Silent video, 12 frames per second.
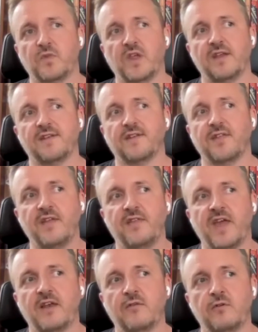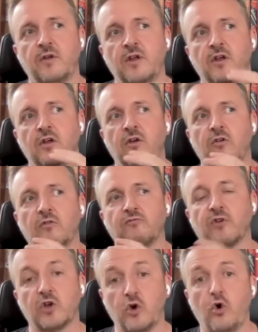is that they then
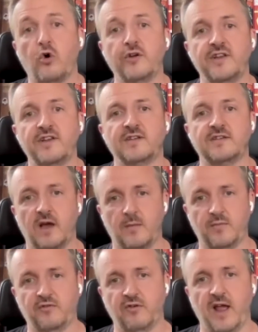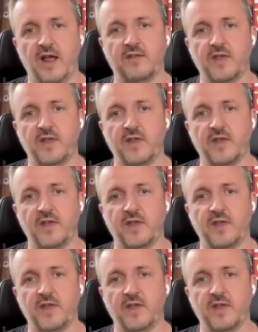recorded a dub track.